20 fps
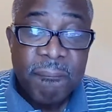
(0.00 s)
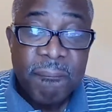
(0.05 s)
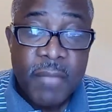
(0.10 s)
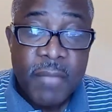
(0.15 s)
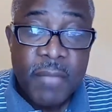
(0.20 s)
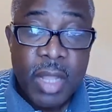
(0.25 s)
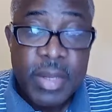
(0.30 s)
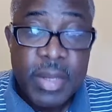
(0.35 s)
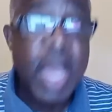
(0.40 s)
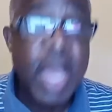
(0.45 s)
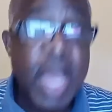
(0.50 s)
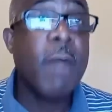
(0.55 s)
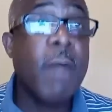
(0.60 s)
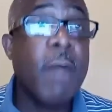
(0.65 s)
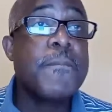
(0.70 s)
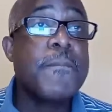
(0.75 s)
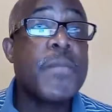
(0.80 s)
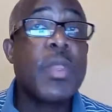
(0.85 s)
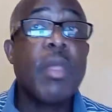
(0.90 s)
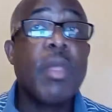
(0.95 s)

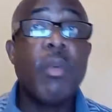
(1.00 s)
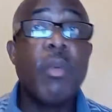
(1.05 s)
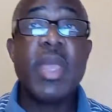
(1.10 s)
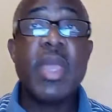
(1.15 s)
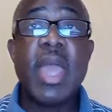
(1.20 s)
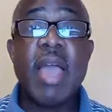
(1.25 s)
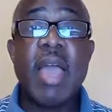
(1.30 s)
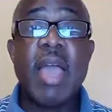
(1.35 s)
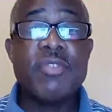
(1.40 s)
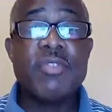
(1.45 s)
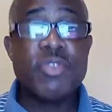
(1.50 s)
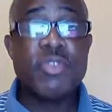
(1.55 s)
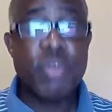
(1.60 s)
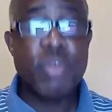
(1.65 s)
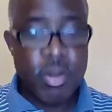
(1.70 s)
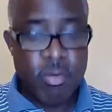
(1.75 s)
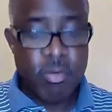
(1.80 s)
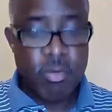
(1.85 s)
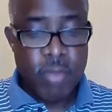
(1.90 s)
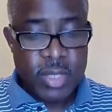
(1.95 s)
Now, we have
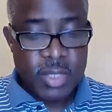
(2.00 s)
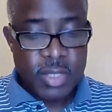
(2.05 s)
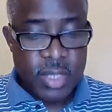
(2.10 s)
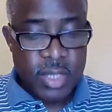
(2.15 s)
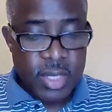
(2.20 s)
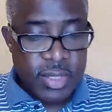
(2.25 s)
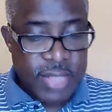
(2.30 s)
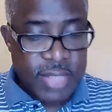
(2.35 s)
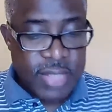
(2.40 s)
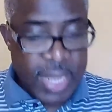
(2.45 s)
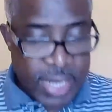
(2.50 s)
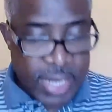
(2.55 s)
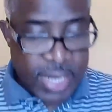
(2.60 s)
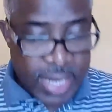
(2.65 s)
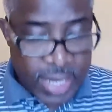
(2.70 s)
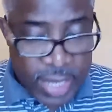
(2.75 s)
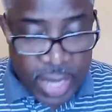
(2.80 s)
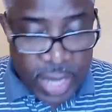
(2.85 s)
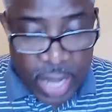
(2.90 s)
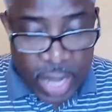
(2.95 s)
certain residents that
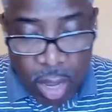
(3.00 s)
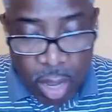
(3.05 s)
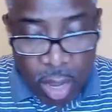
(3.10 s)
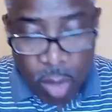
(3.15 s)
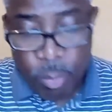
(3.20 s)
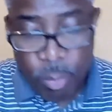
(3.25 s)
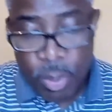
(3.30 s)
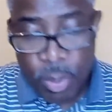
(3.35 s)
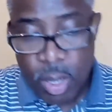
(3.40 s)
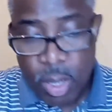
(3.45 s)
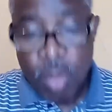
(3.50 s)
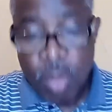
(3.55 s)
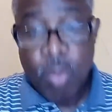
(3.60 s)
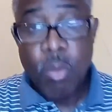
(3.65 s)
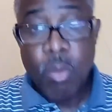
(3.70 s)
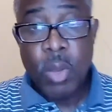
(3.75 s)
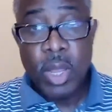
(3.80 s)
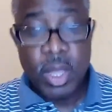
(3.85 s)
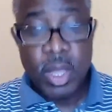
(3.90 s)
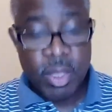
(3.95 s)
need help
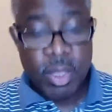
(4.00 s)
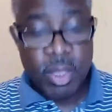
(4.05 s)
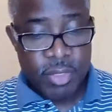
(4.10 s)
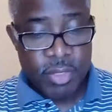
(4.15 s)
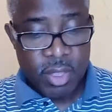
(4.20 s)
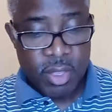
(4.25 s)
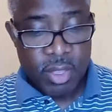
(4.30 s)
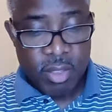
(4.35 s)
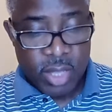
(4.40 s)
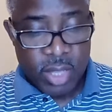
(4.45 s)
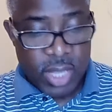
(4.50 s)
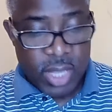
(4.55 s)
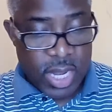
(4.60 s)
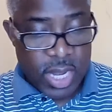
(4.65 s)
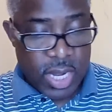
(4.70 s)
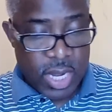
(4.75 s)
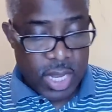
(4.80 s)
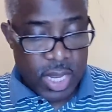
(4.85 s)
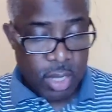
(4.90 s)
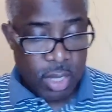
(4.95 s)
with
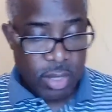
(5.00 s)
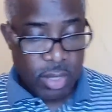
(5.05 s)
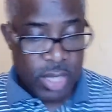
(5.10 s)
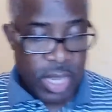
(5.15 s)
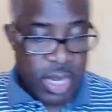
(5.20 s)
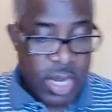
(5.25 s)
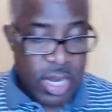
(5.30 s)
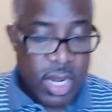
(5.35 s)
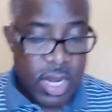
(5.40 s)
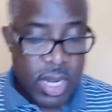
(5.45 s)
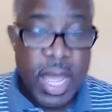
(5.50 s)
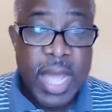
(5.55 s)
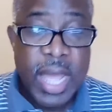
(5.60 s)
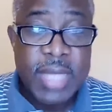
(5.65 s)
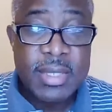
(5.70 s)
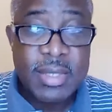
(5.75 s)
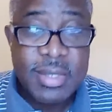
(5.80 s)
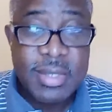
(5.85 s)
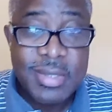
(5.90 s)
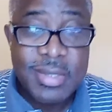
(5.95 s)
eating. They need
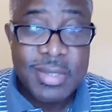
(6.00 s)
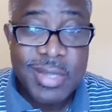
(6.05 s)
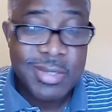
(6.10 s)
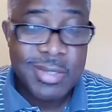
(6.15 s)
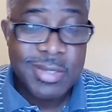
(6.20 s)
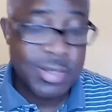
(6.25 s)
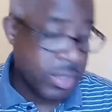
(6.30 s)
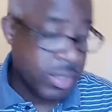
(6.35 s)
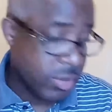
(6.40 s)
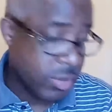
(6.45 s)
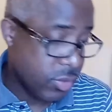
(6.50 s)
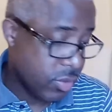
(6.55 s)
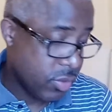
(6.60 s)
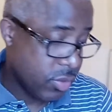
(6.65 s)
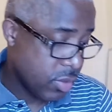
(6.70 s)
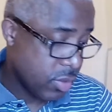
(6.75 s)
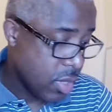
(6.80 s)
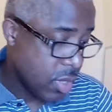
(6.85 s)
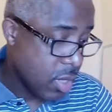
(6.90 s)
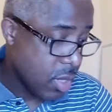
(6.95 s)

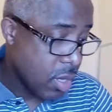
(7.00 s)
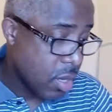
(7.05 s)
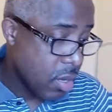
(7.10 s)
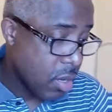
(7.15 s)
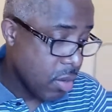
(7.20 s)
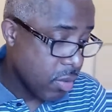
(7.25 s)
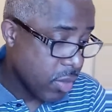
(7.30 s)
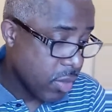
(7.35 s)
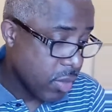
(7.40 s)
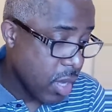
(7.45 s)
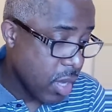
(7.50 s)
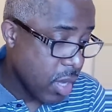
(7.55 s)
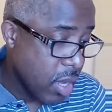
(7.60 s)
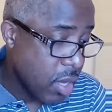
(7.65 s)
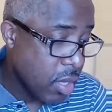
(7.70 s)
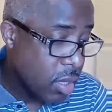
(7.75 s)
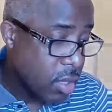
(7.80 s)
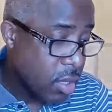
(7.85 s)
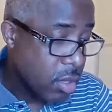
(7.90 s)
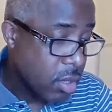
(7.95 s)
assistance.
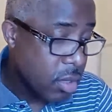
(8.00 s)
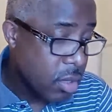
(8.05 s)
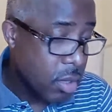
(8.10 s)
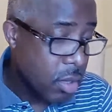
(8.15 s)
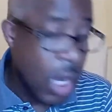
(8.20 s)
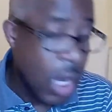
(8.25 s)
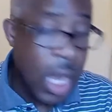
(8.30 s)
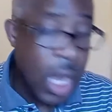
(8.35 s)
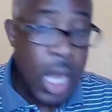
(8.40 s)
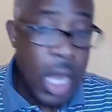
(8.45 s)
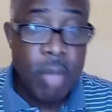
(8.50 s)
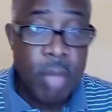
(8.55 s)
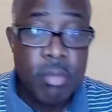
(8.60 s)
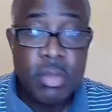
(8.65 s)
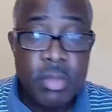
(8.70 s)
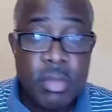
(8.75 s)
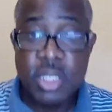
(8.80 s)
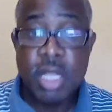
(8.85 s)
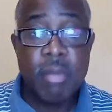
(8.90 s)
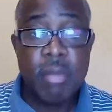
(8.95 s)
Okay?
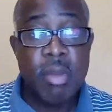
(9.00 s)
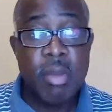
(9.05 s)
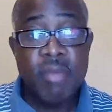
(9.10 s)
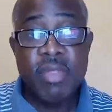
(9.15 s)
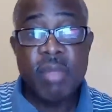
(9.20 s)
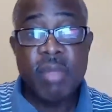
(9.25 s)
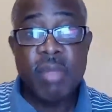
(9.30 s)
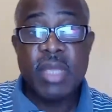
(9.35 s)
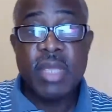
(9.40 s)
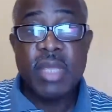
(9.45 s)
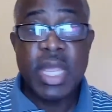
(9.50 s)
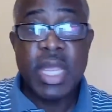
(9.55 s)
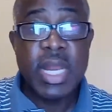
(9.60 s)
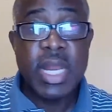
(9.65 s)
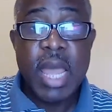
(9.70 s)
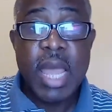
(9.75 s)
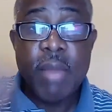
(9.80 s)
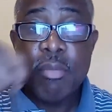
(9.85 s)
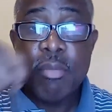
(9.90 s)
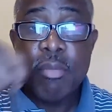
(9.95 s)
Some of them
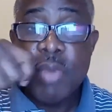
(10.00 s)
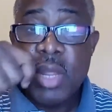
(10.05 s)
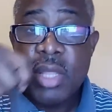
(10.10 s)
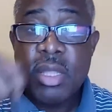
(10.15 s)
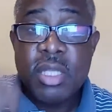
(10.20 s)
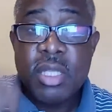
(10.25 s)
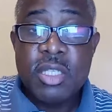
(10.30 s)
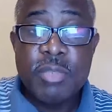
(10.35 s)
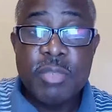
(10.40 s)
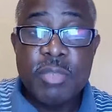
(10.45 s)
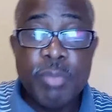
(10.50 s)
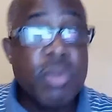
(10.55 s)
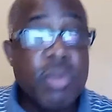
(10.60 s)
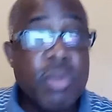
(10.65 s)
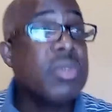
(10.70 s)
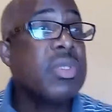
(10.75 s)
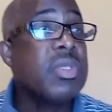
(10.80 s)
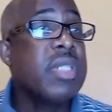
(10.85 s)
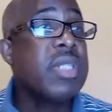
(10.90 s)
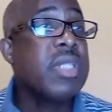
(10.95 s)
cannot bring the
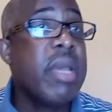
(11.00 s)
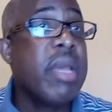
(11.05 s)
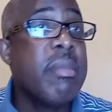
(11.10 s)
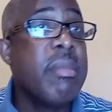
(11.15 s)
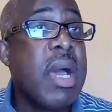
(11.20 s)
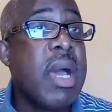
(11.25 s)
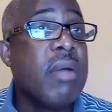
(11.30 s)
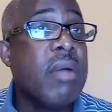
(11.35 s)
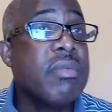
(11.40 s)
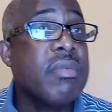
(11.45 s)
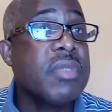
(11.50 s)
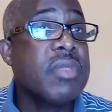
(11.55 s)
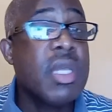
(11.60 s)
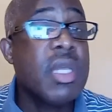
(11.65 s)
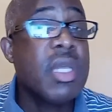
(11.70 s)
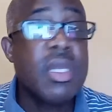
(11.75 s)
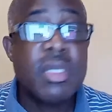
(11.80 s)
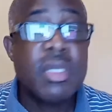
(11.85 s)
spoon to their mouths.